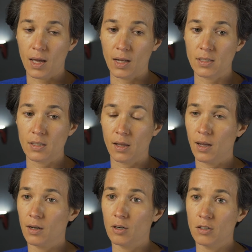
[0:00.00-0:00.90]
and
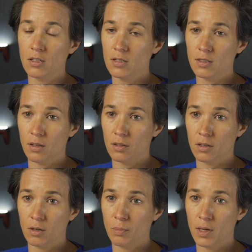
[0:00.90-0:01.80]
they get CAR T-cell
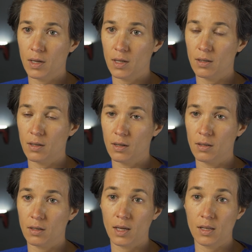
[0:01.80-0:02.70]
therapy and
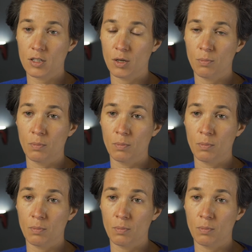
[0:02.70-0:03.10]
the cancer